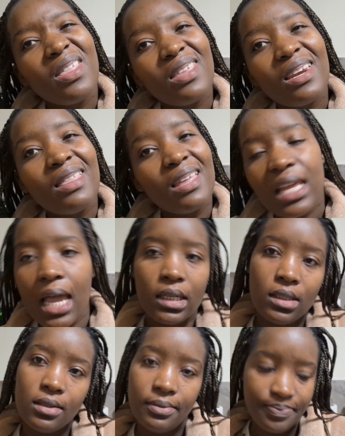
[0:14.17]

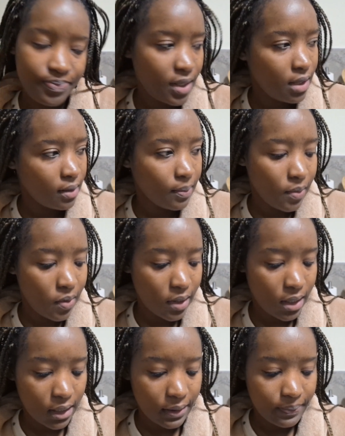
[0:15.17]
3:38 in the
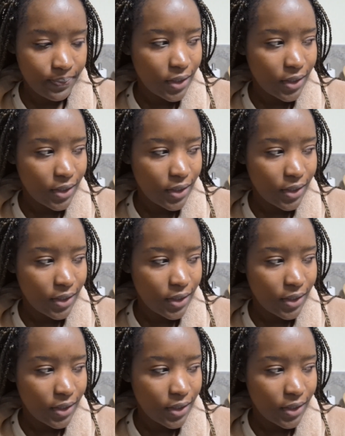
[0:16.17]
morning.